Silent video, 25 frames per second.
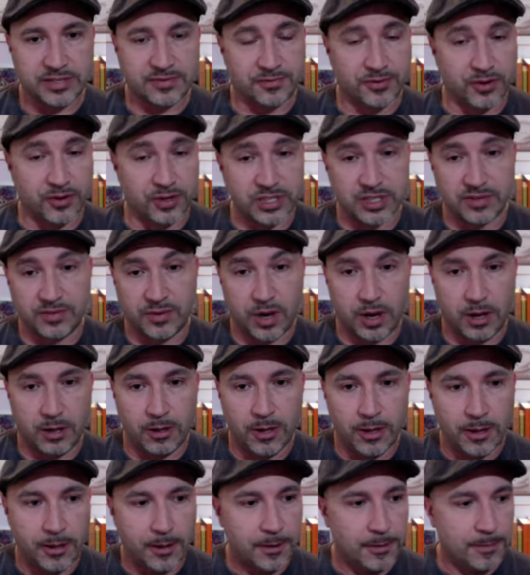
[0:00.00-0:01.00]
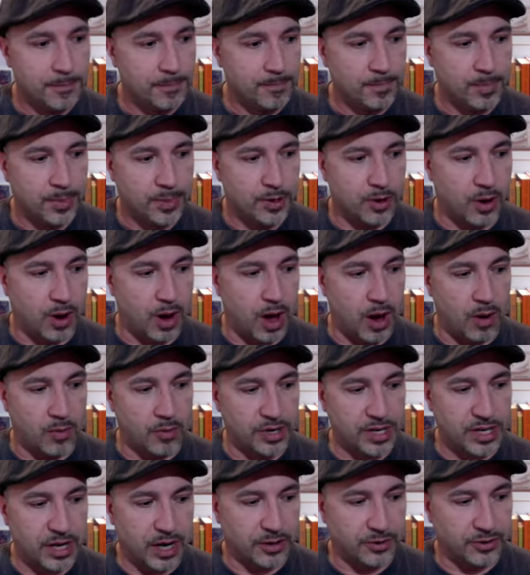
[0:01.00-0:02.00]
First of all, they're
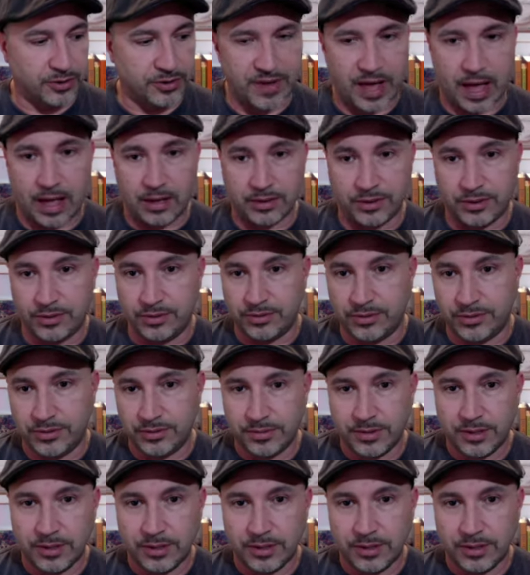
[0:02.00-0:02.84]
already undervalued.